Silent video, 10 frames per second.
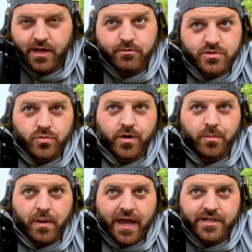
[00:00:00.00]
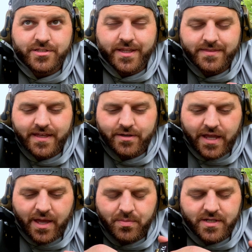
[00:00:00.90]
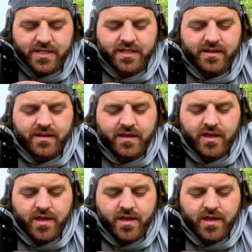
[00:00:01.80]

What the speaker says: that was one match that happened in.